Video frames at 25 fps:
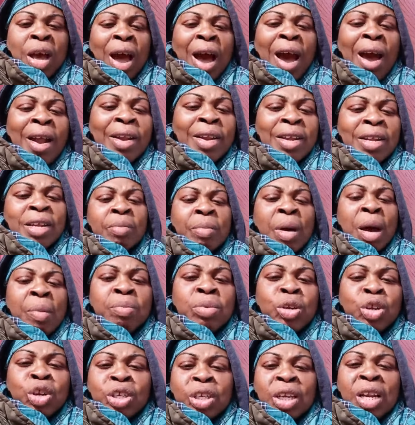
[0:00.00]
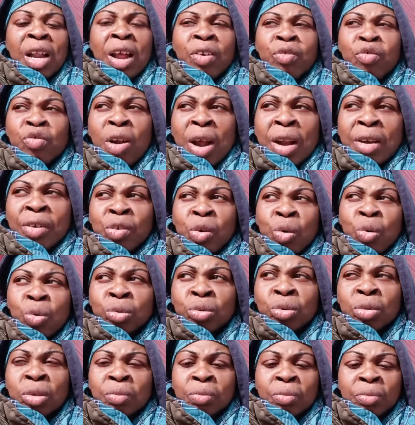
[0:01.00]
I need my blood clot rotten
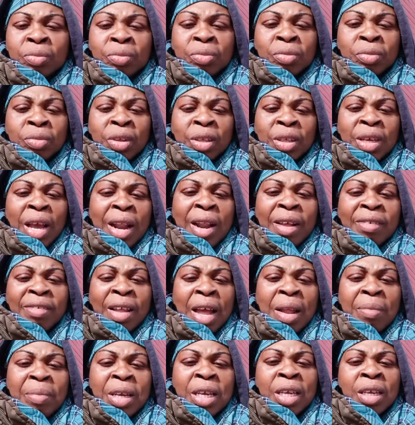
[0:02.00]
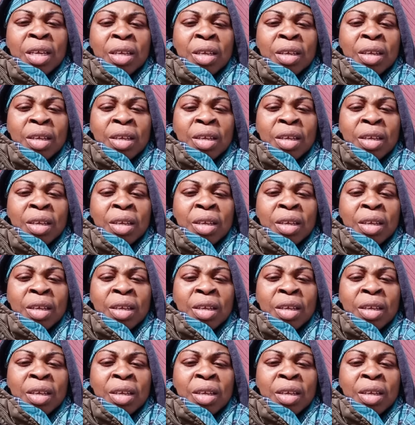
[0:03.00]
out. You understand me?